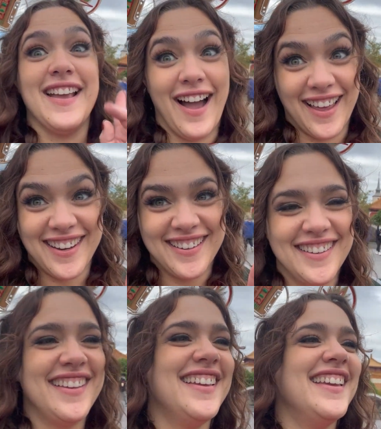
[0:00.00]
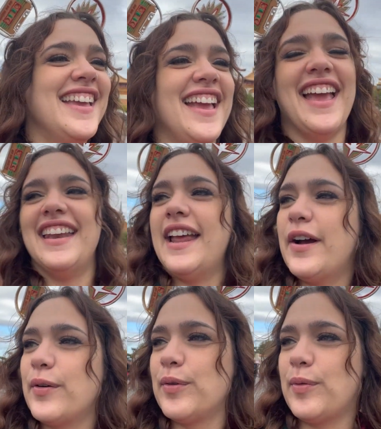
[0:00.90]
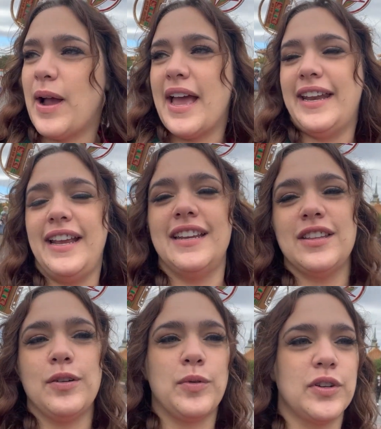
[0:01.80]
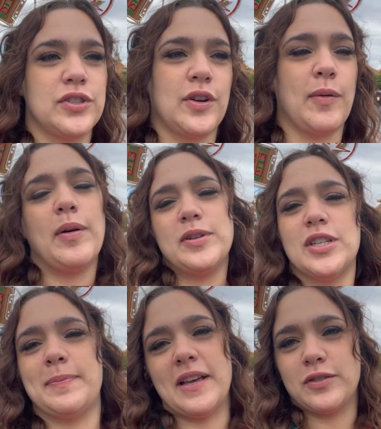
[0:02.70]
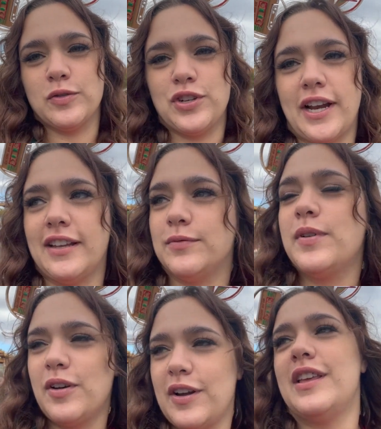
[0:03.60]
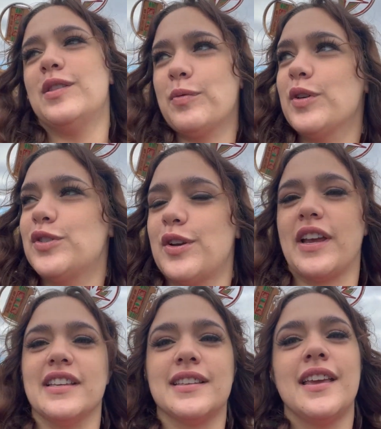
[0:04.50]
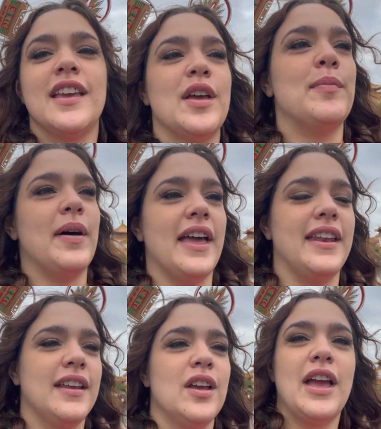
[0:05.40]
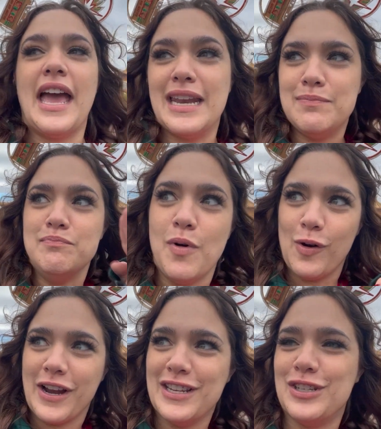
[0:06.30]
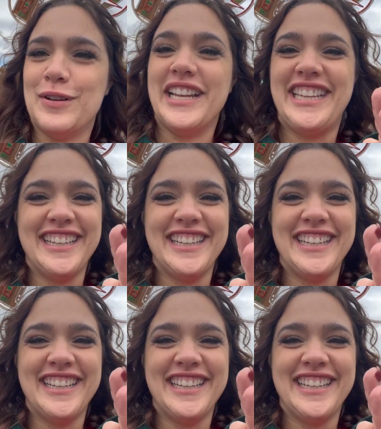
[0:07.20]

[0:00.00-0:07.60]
God. And now we're heading into the World Showcase. Well, we just passed through China. We are already in the World Showcase, but headed more into it.